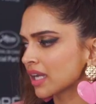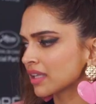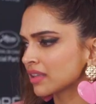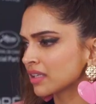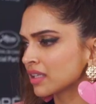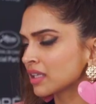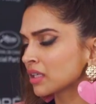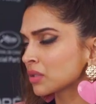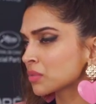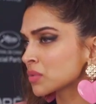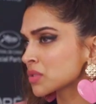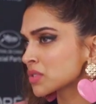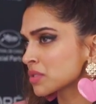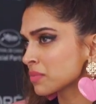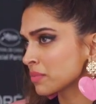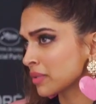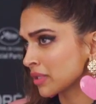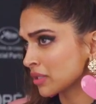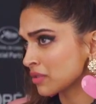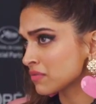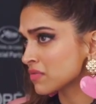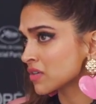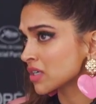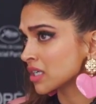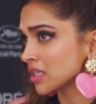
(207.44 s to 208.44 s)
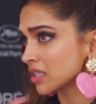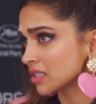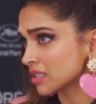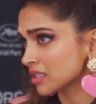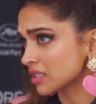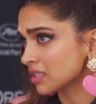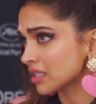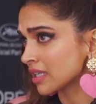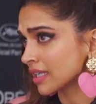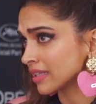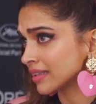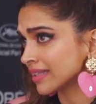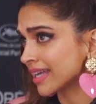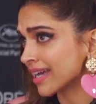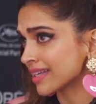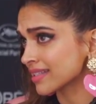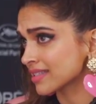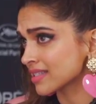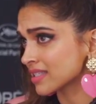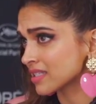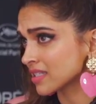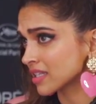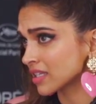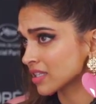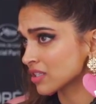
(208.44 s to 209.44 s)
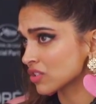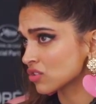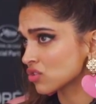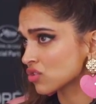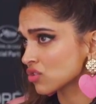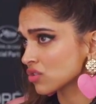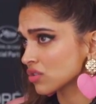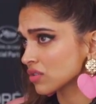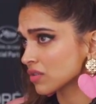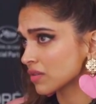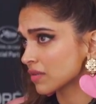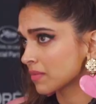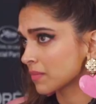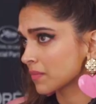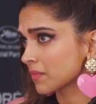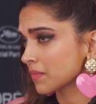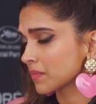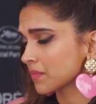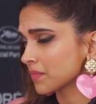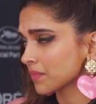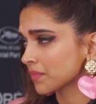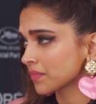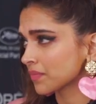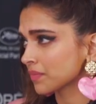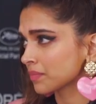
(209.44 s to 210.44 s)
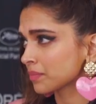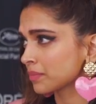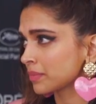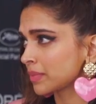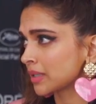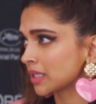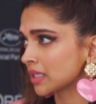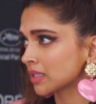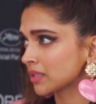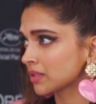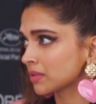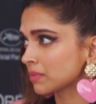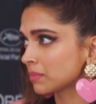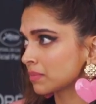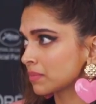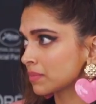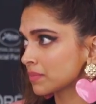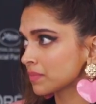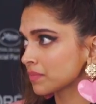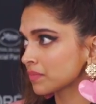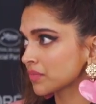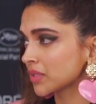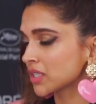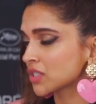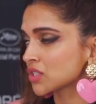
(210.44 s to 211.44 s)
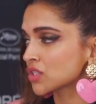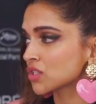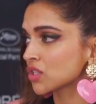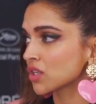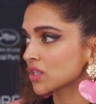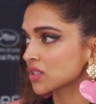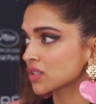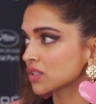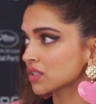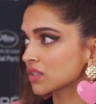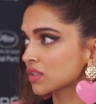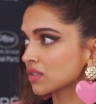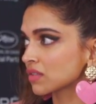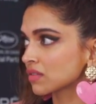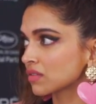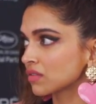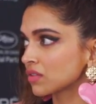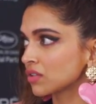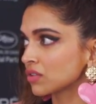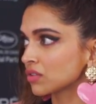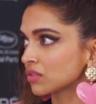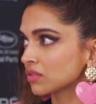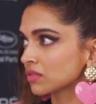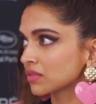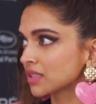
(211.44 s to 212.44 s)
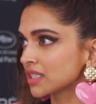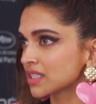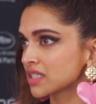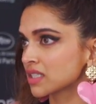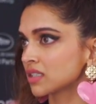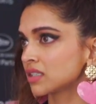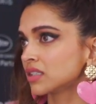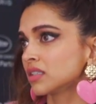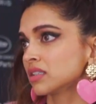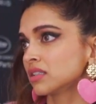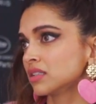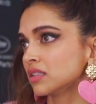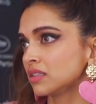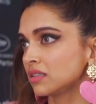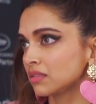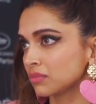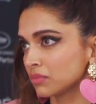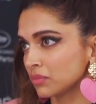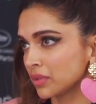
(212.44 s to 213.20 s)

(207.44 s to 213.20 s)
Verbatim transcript: I think it was a bit of a hurdle at that stage, but it's not, you know, it's a hurdle.